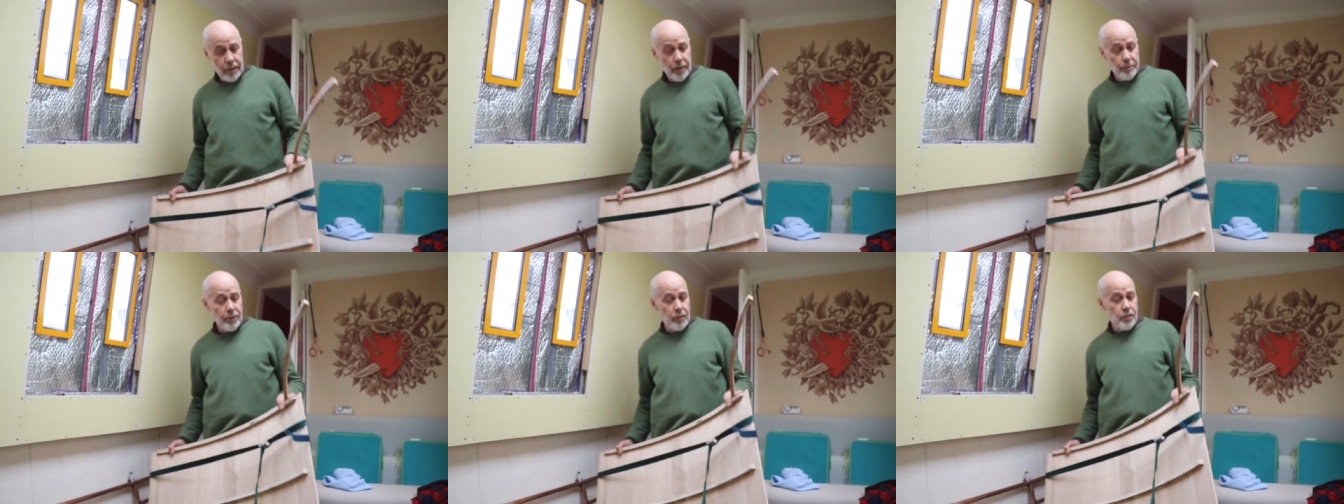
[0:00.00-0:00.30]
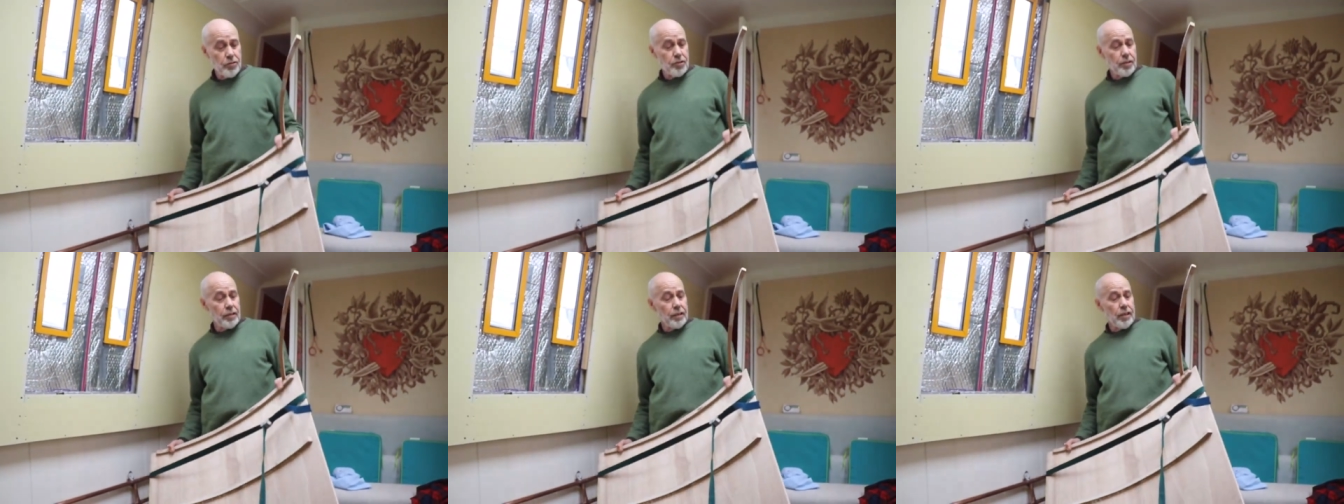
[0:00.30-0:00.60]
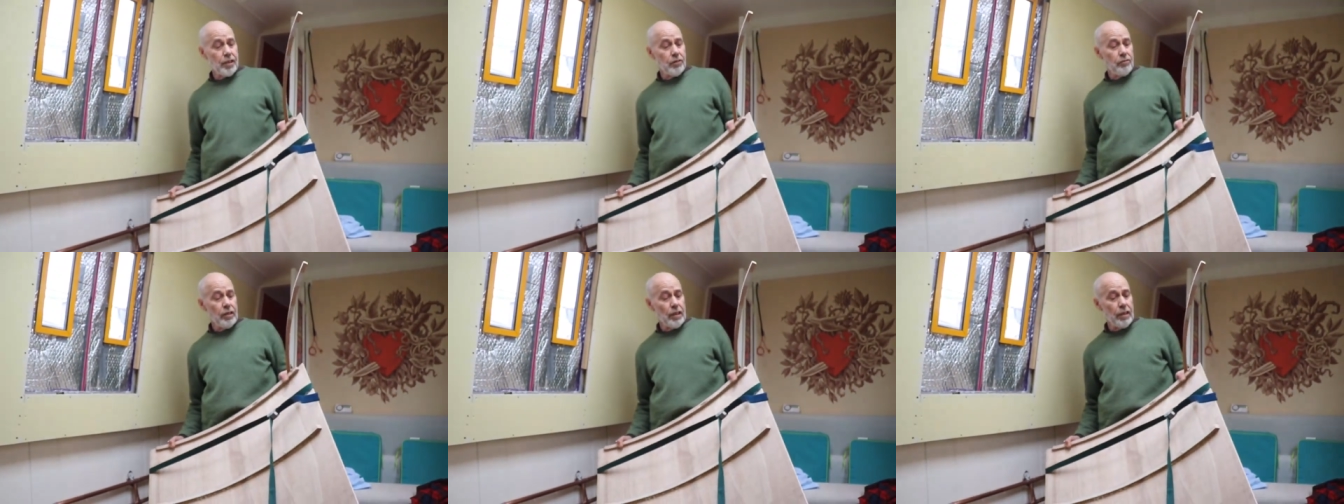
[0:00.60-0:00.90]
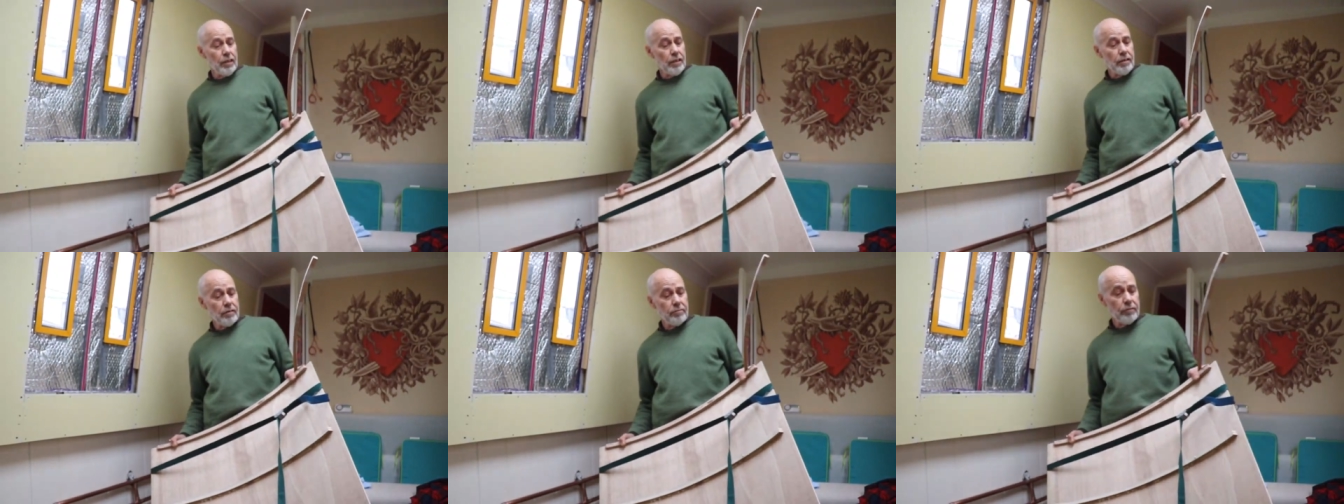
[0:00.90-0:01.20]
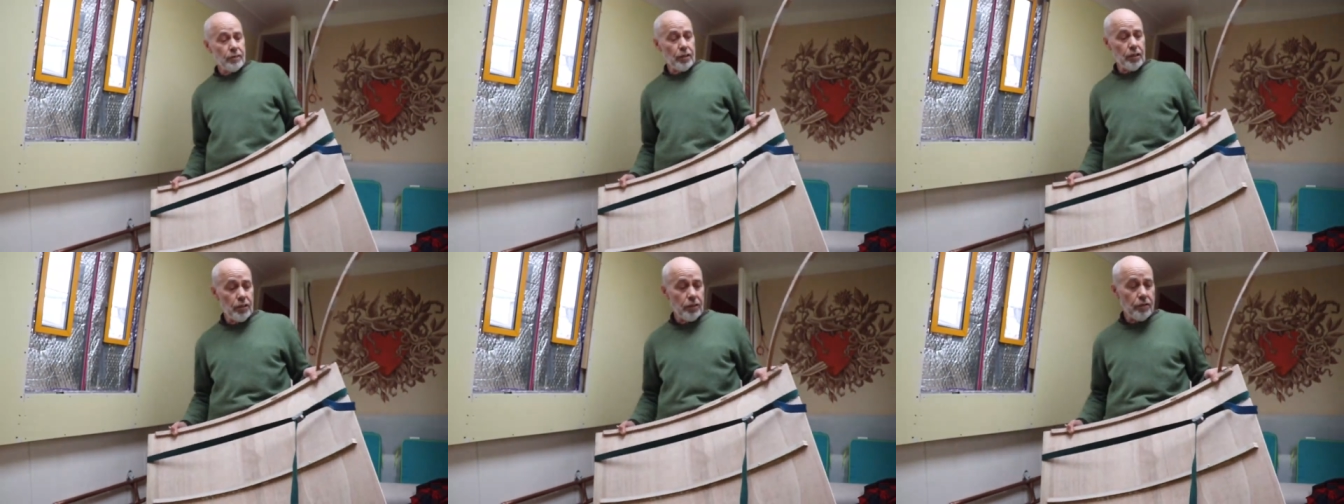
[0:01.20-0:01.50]
I'm using the Gorilla
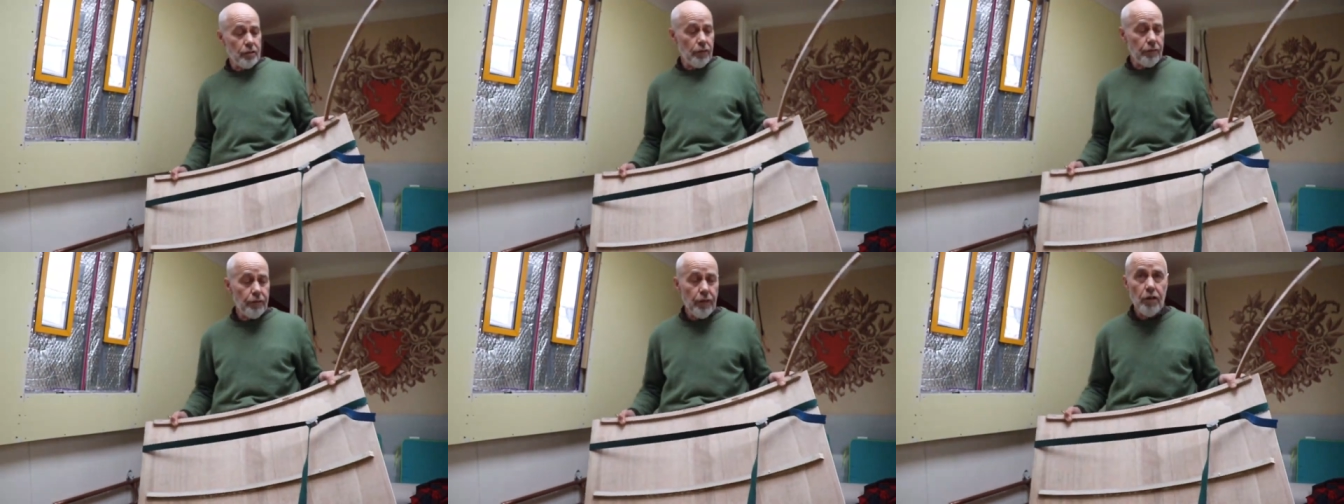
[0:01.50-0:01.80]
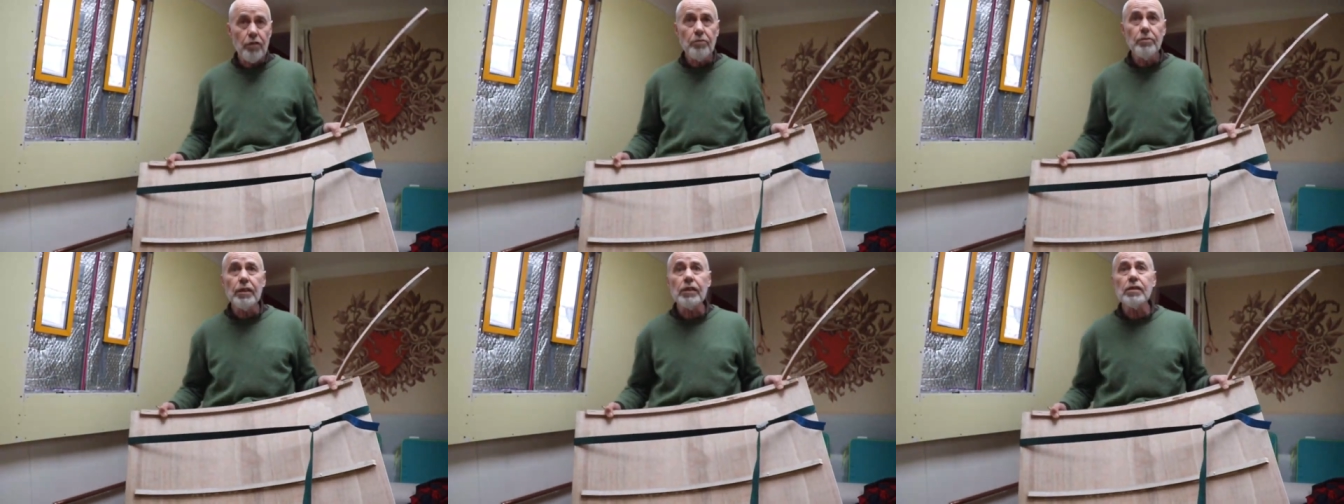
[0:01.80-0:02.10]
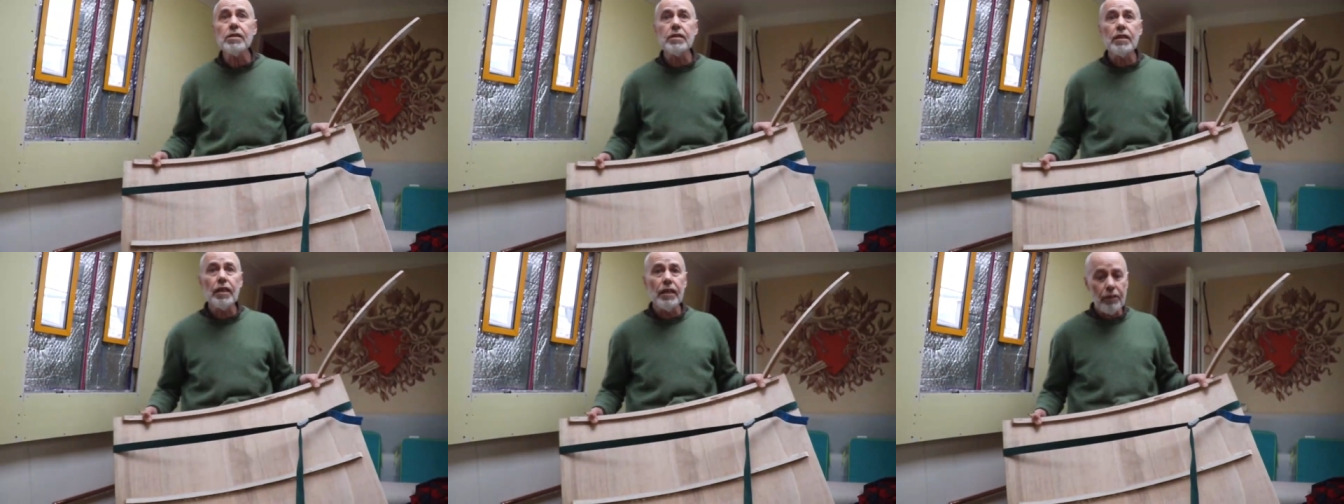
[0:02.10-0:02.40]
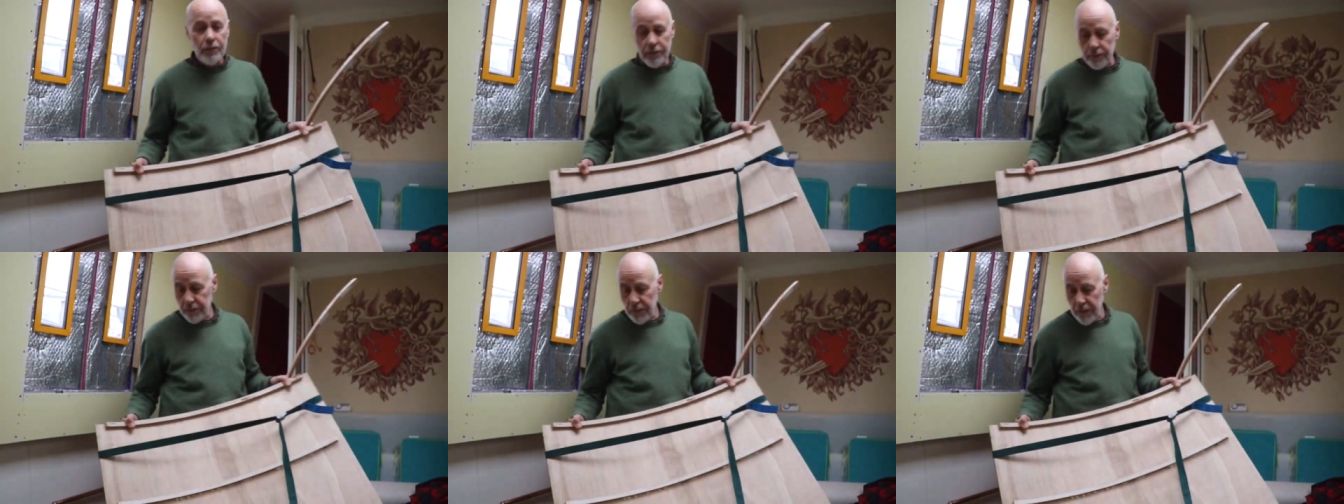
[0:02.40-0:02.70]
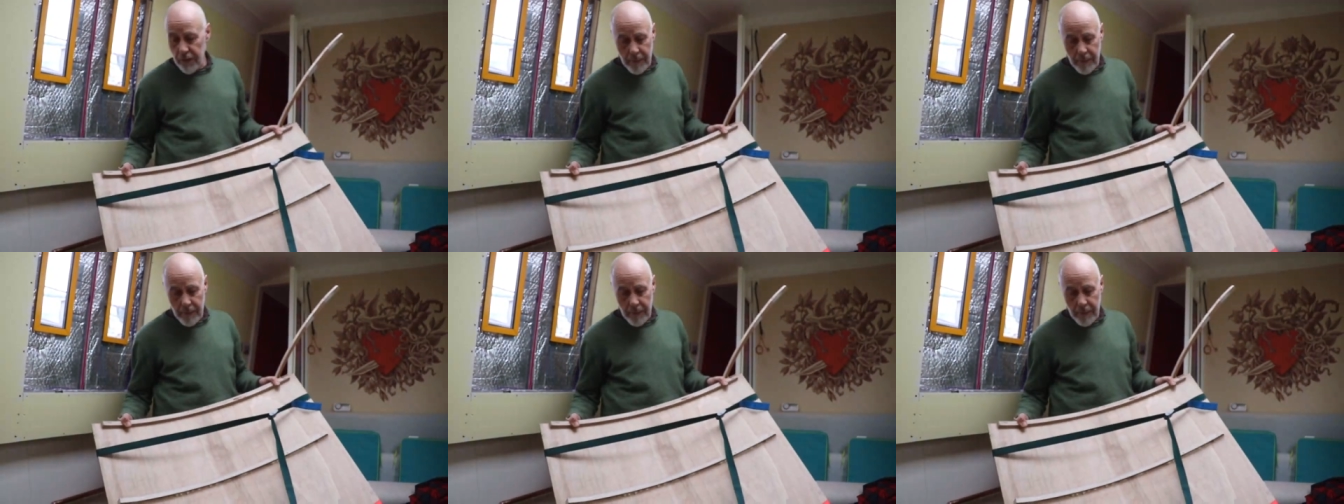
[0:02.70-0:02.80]
Glue, the foaming stuff,